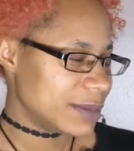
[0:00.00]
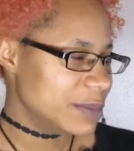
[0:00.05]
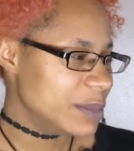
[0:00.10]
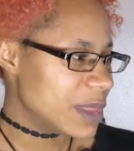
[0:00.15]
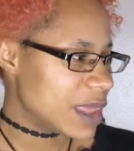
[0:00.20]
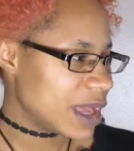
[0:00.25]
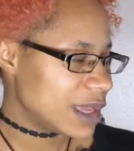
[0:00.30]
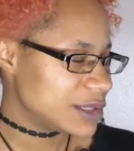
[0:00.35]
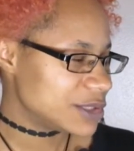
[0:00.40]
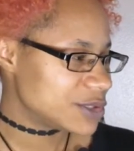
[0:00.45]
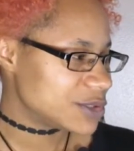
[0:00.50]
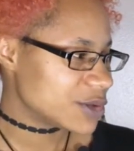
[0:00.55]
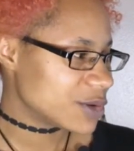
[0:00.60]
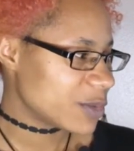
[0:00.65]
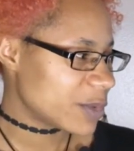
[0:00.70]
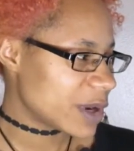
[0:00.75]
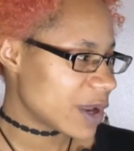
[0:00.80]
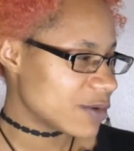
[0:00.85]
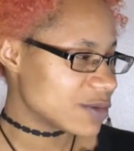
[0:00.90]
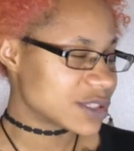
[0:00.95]
I'm not
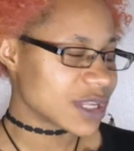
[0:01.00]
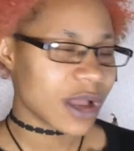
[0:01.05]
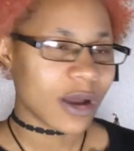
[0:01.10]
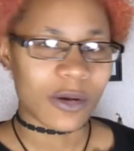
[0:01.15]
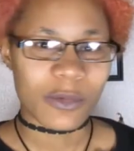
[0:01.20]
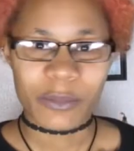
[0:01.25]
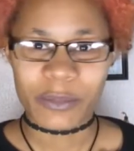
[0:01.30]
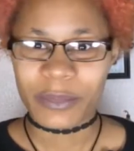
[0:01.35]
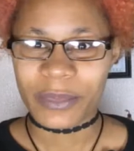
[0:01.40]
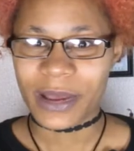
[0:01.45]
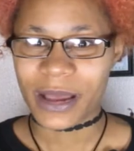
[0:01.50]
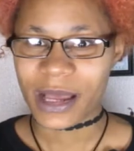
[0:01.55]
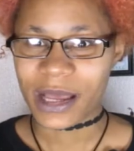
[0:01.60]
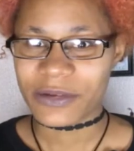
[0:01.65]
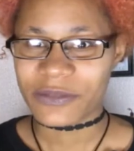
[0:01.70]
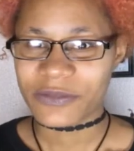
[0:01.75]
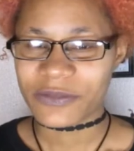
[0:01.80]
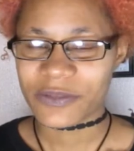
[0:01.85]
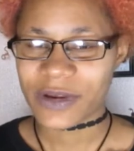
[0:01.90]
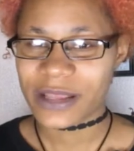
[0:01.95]
sure what else.
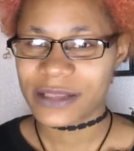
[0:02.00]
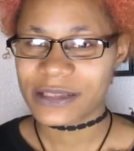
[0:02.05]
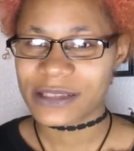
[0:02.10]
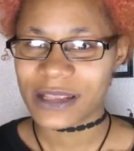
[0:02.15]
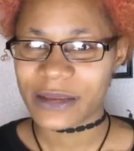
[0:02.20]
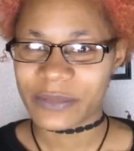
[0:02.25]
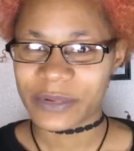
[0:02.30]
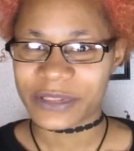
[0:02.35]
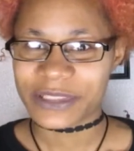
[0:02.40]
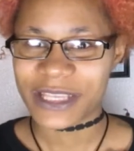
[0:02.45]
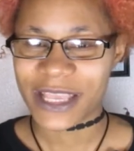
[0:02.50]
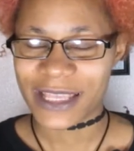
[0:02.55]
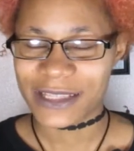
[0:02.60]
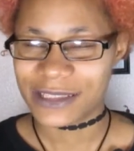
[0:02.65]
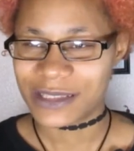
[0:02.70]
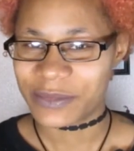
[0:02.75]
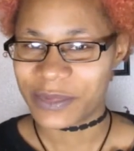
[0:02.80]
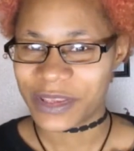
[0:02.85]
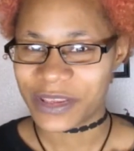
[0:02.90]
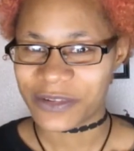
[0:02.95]
Friends that
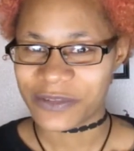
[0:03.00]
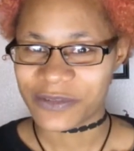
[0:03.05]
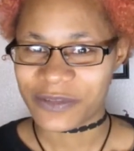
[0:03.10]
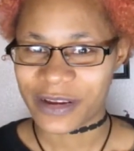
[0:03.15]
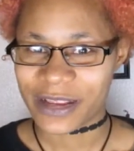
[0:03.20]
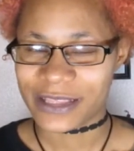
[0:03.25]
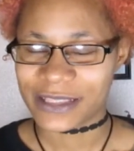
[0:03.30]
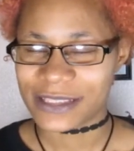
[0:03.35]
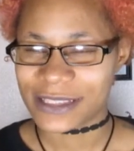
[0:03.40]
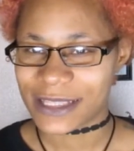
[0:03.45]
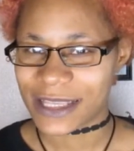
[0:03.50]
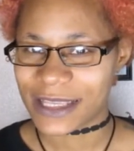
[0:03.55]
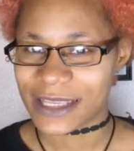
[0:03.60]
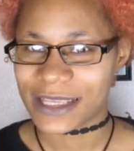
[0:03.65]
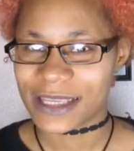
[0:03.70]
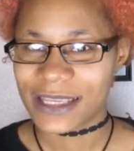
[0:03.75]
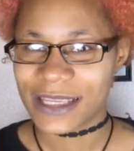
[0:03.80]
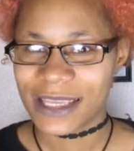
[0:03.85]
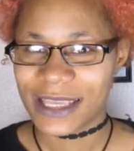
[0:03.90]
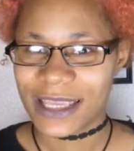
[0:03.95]
pretend to be your friends,
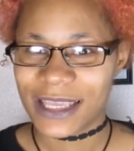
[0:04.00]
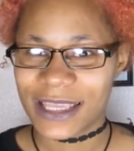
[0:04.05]
like